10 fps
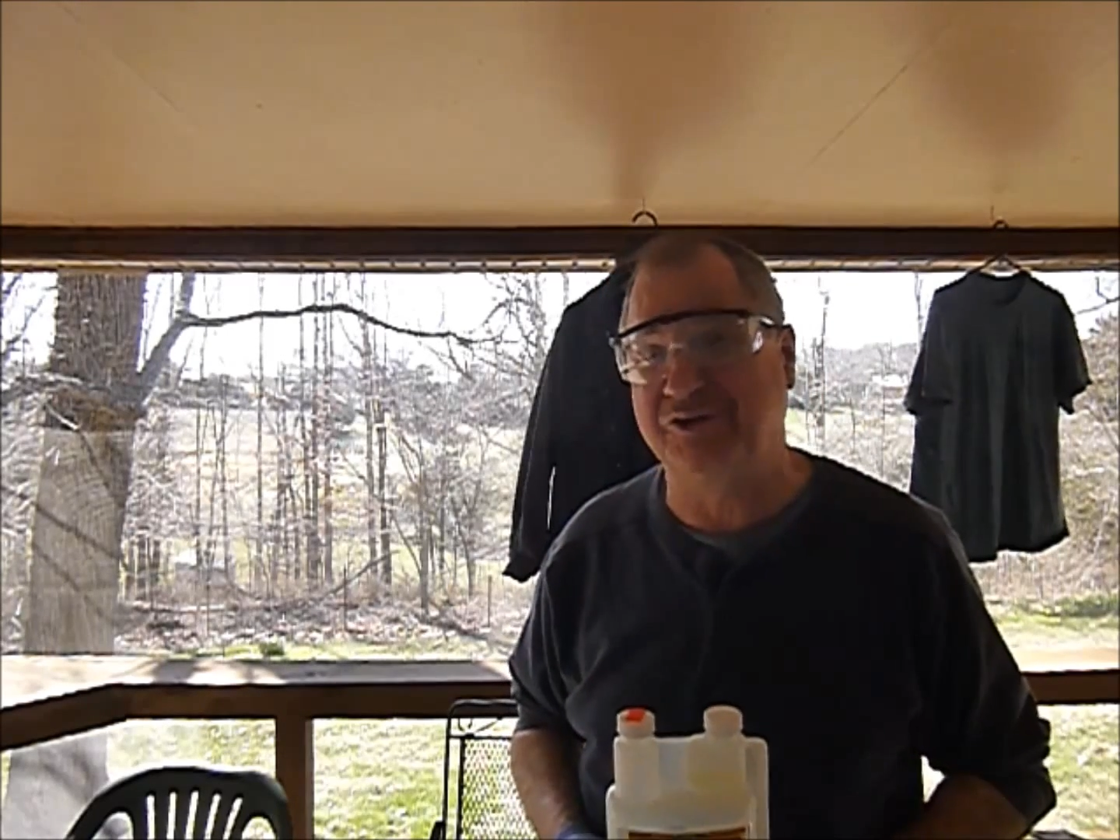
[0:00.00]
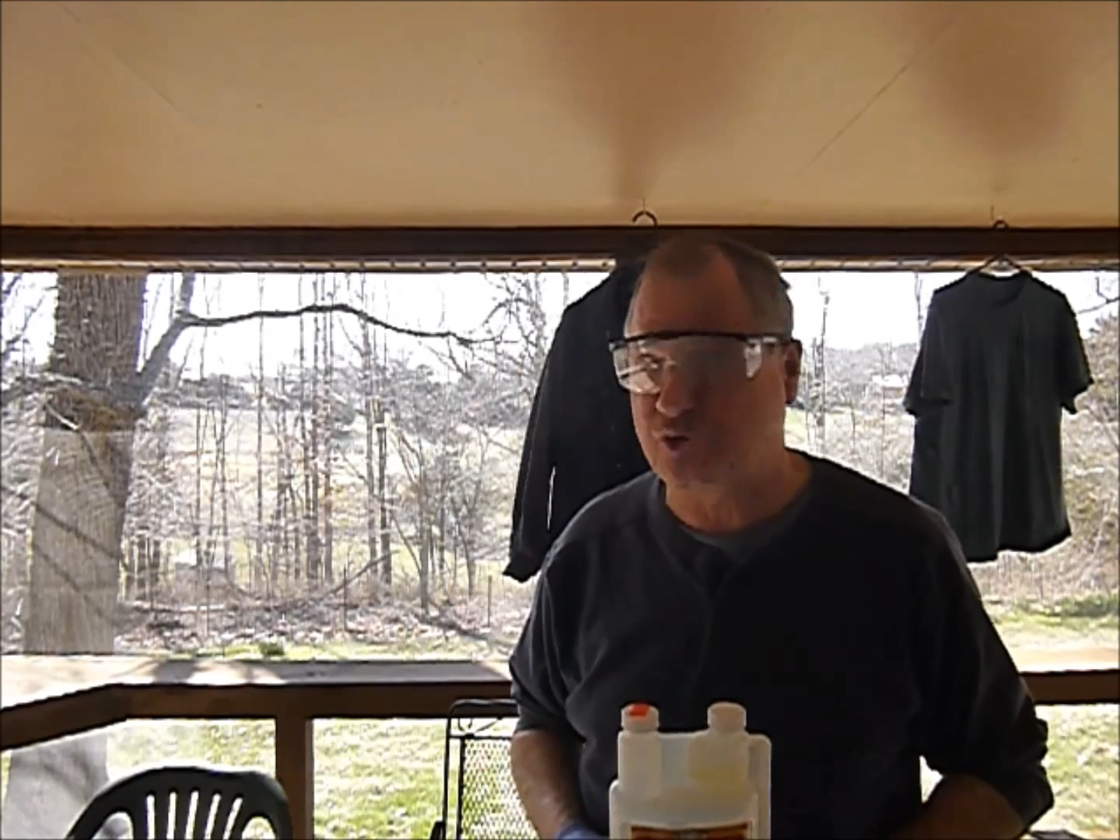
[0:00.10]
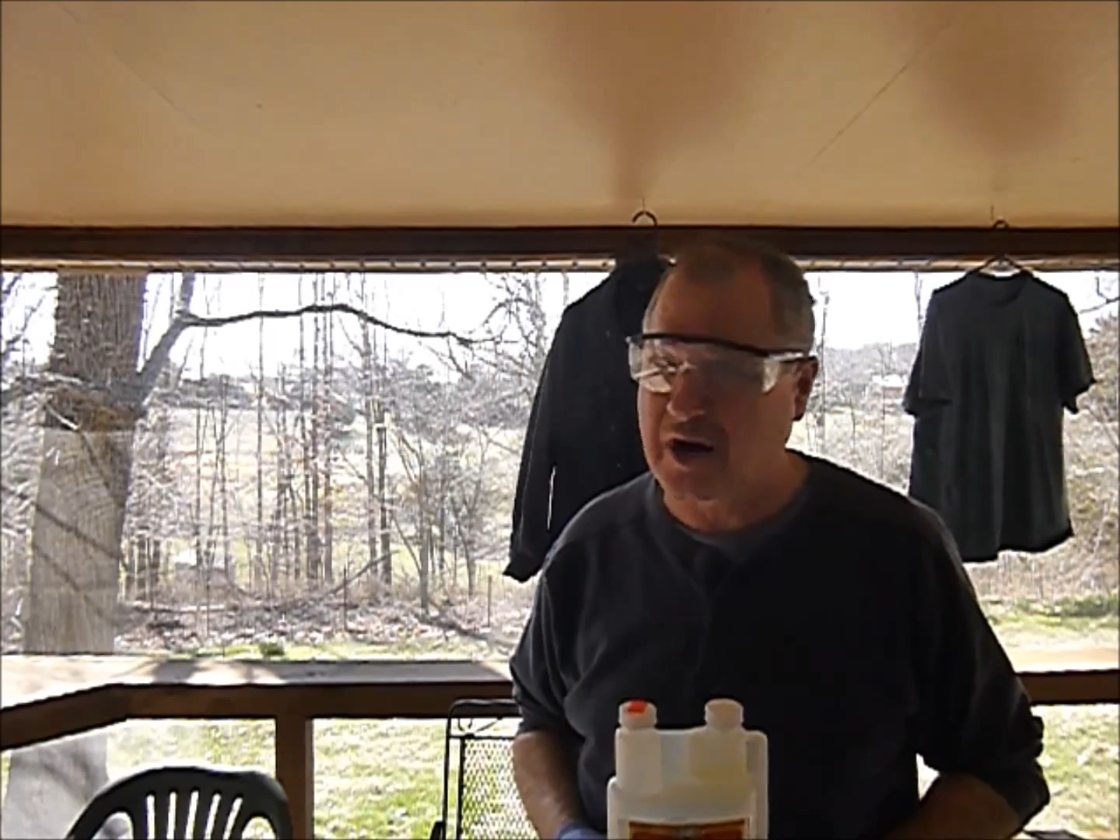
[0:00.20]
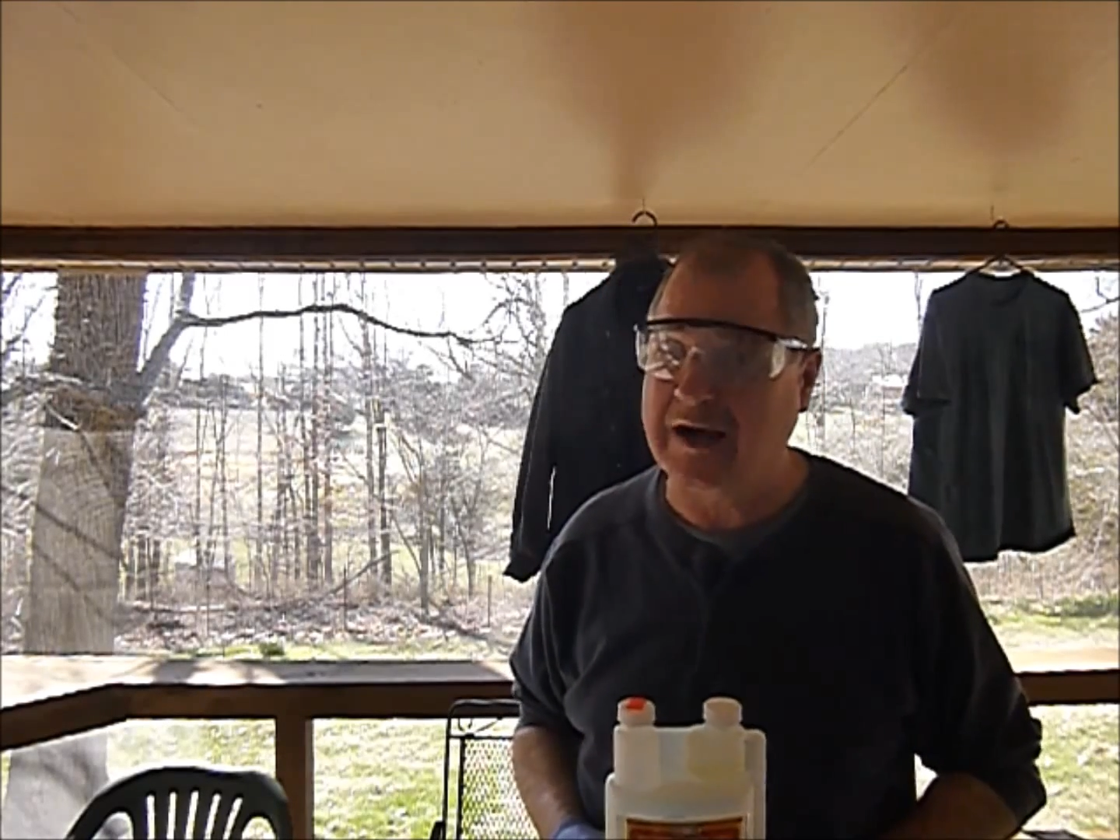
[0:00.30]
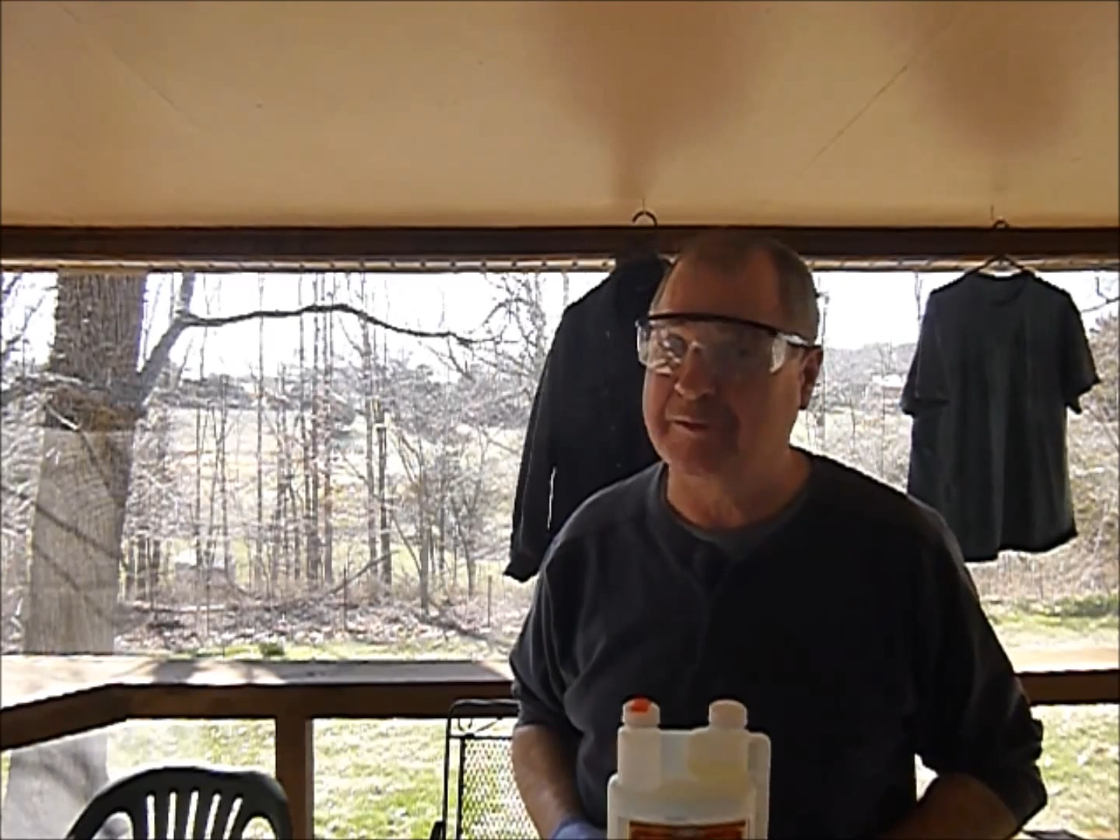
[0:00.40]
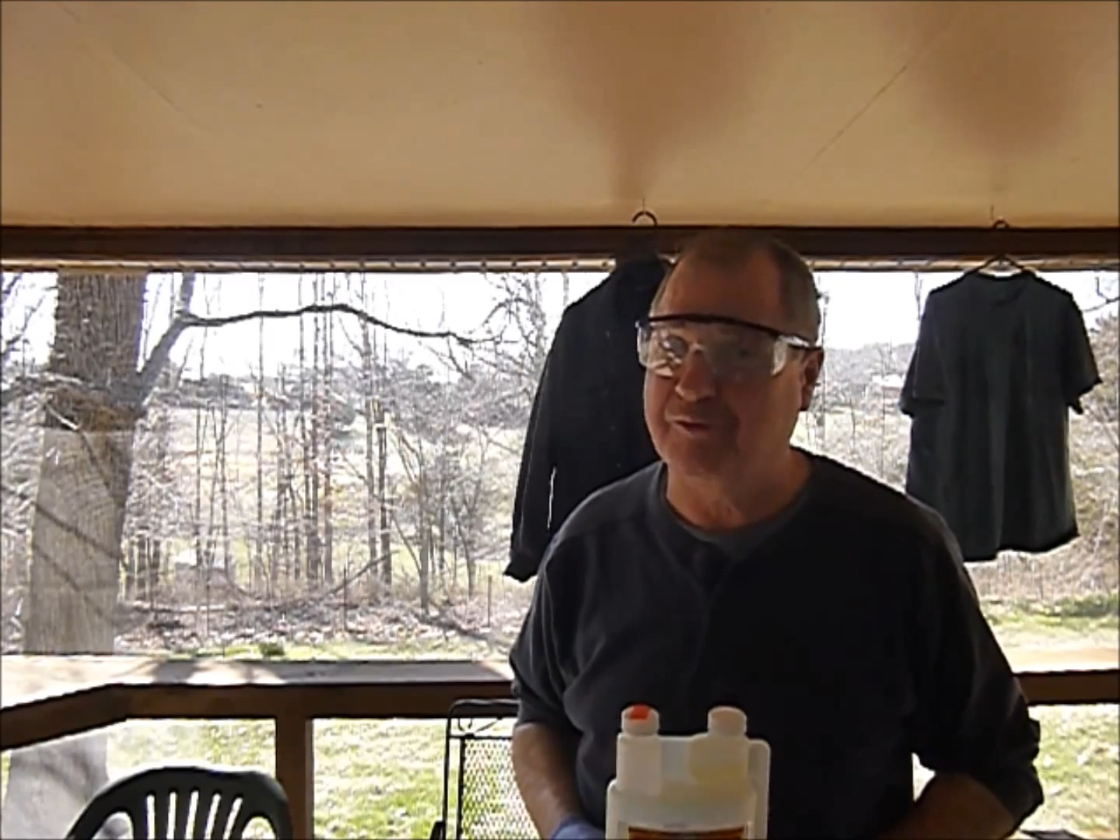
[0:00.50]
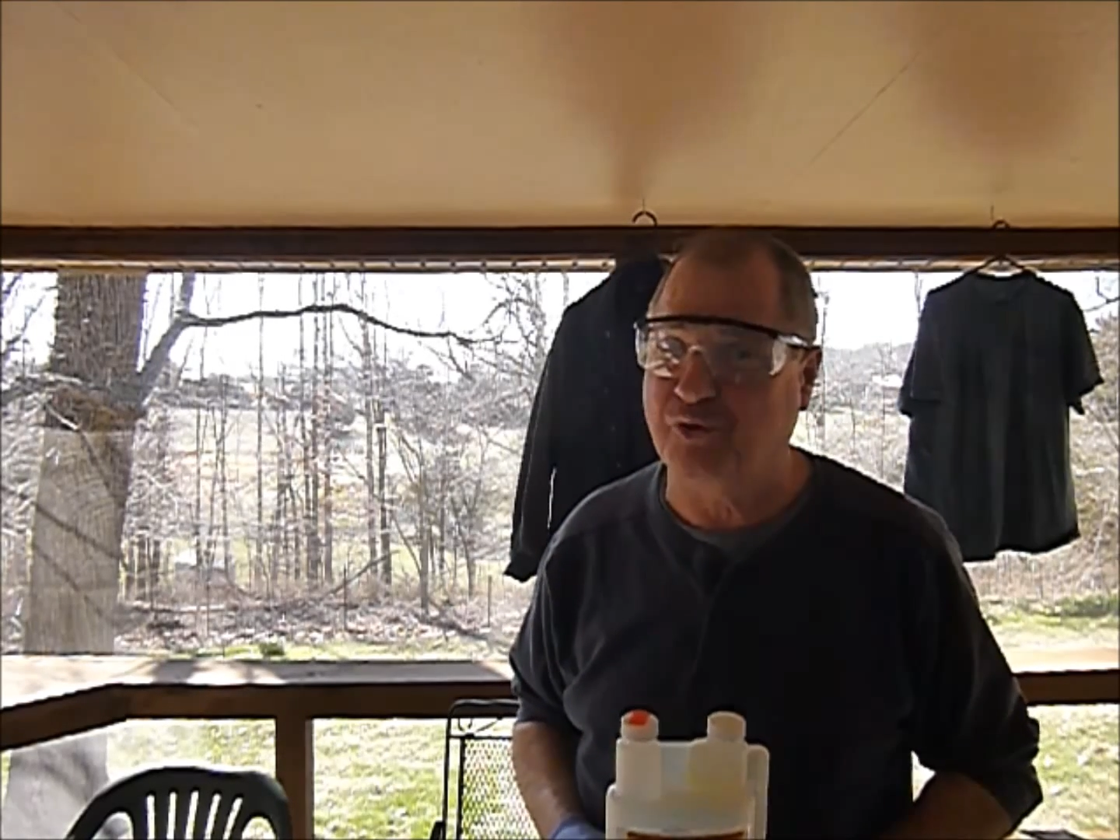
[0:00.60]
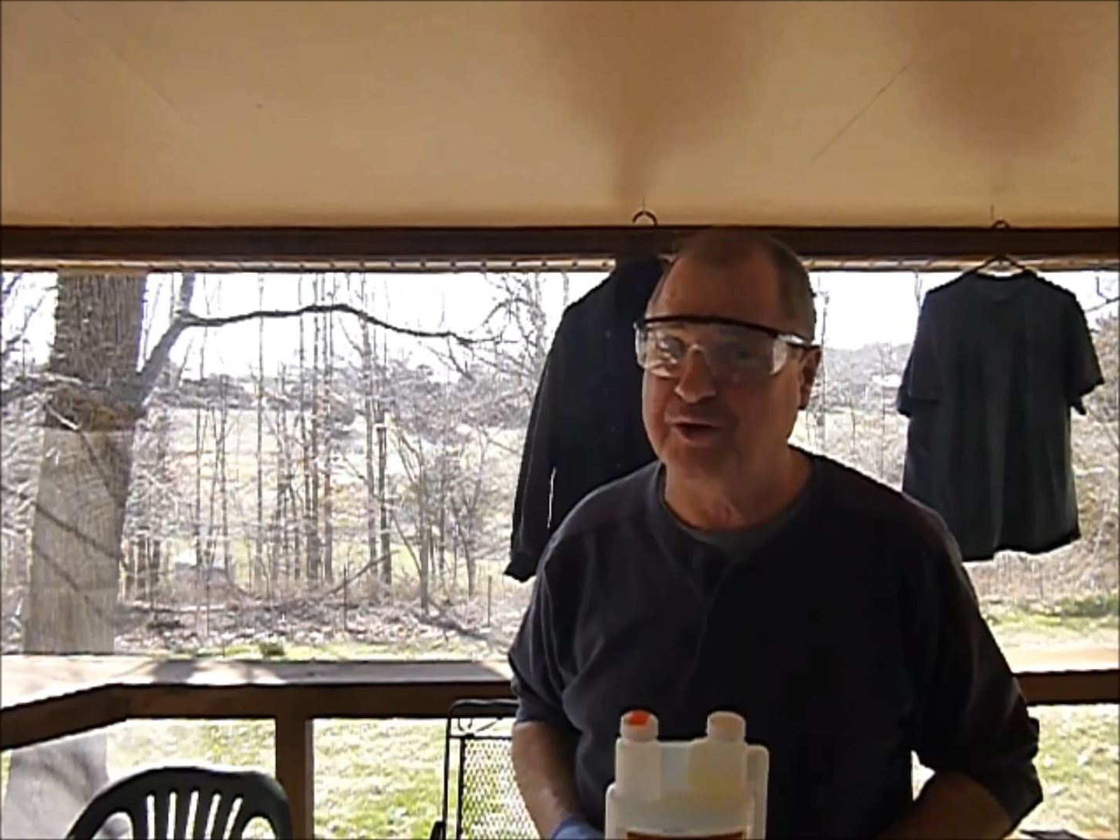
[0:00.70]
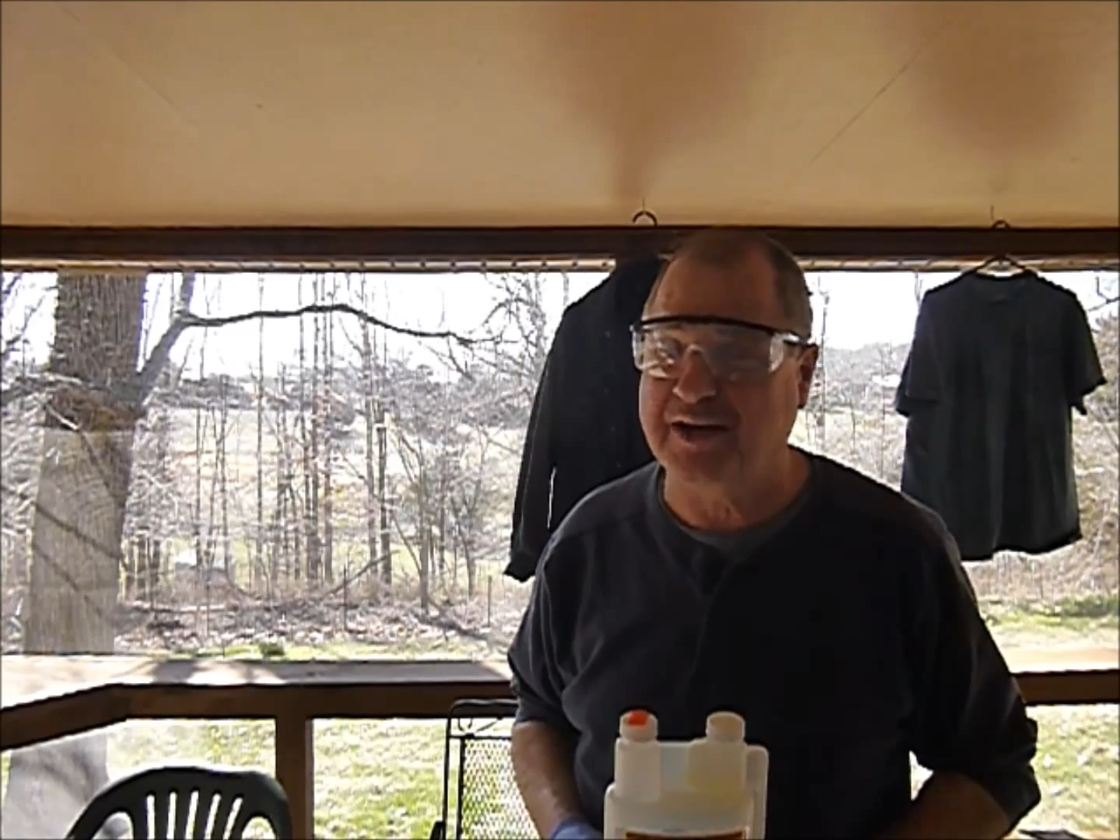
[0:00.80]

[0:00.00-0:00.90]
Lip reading: dry before